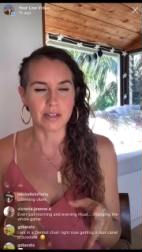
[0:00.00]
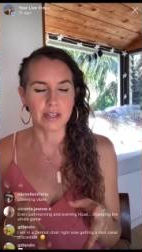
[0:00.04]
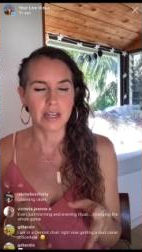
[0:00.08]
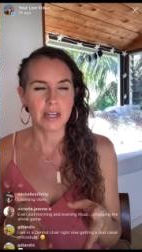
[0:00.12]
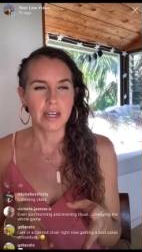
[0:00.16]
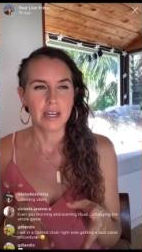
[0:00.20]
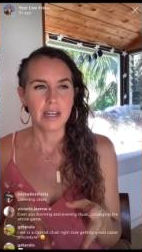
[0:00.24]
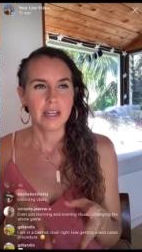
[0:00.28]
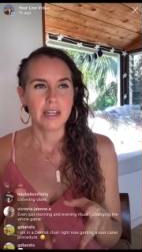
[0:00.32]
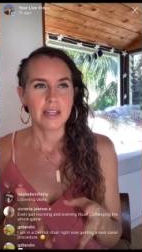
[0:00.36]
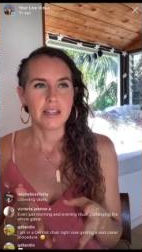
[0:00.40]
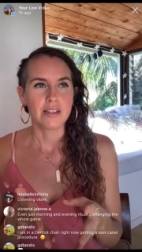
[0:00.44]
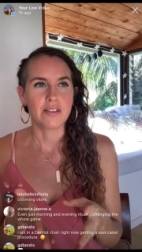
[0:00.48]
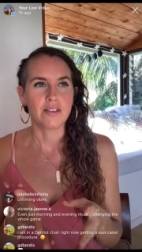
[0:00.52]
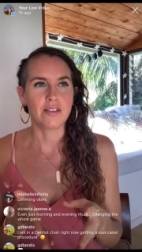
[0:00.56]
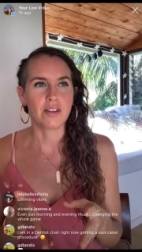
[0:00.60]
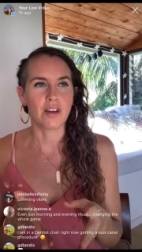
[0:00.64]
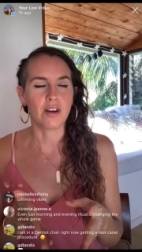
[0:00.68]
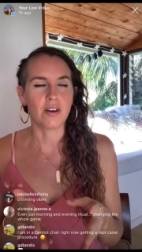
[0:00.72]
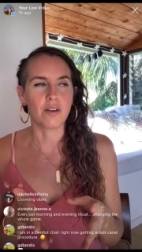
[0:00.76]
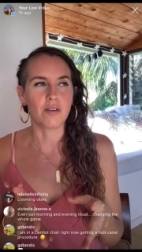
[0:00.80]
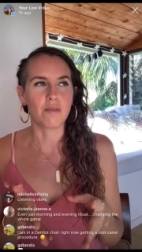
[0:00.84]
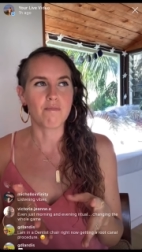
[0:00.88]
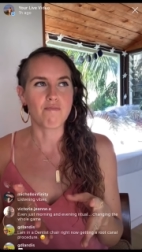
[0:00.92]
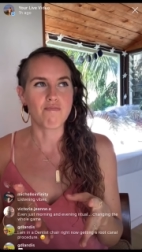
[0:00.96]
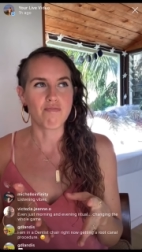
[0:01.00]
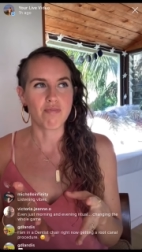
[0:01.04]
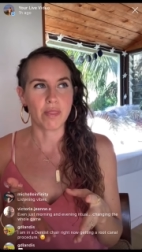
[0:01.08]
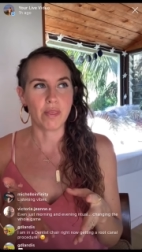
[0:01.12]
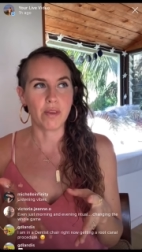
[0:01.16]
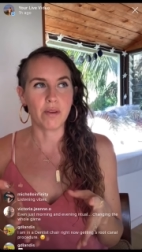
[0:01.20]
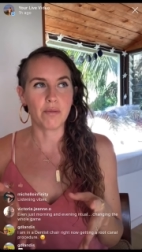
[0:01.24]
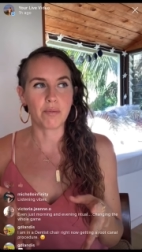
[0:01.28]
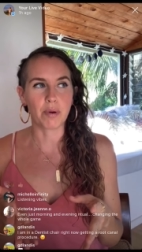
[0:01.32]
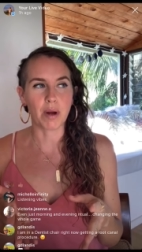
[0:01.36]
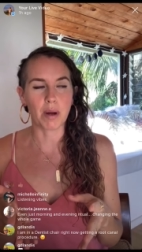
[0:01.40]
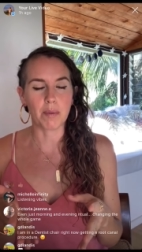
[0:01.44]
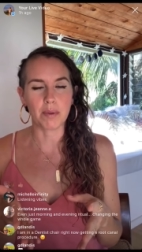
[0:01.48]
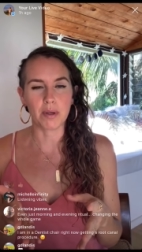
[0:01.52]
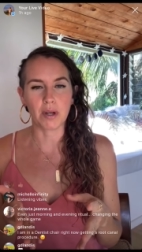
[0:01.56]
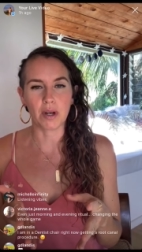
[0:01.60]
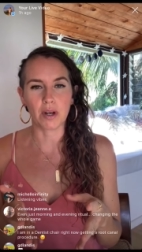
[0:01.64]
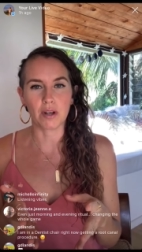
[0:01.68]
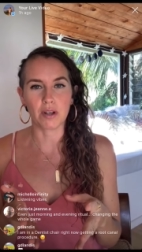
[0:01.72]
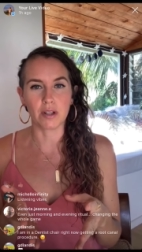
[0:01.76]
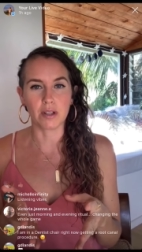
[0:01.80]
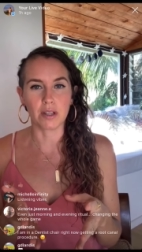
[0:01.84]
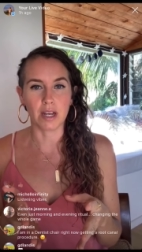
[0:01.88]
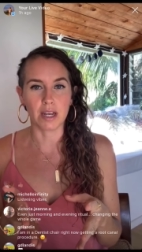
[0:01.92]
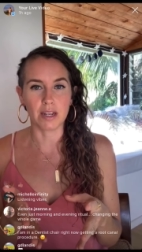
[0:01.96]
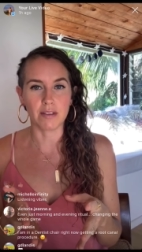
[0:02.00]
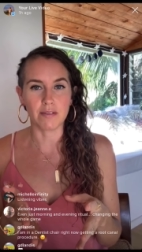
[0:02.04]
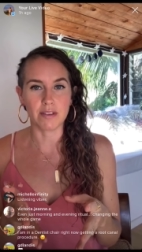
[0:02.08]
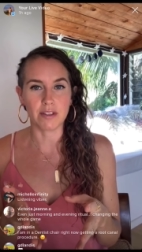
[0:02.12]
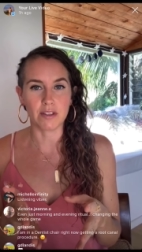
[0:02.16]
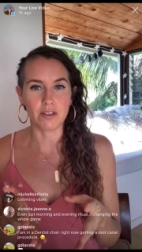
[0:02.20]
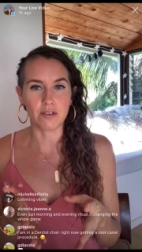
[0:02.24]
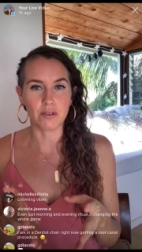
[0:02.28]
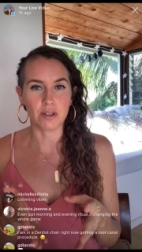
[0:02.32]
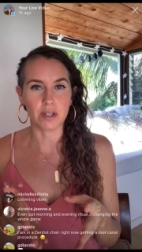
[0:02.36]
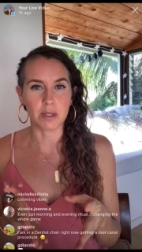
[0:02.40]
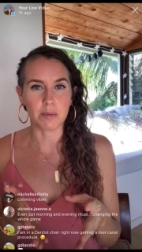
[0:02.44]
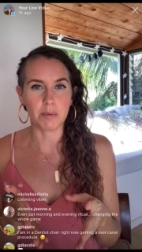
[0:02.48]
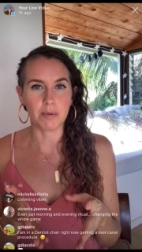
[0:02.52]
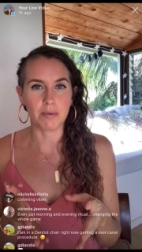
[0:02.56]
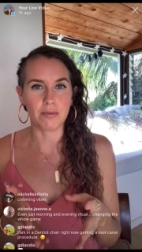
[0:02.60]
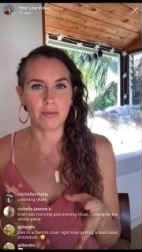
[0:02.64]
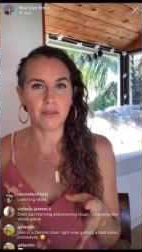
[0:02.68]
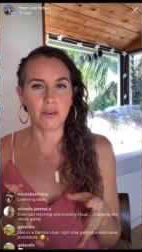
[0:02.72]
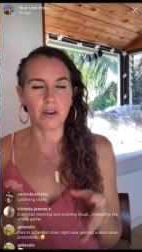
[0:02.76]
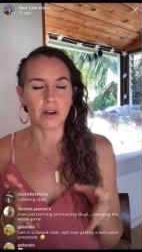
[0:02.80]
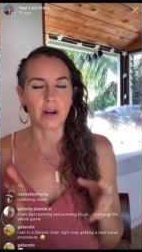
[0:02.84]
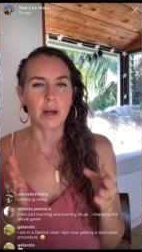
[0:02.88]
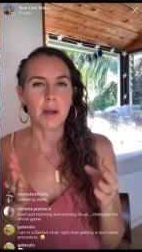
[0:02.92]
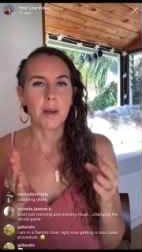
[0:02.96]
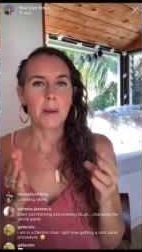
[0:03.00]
So you probably heard a lot of these stories before.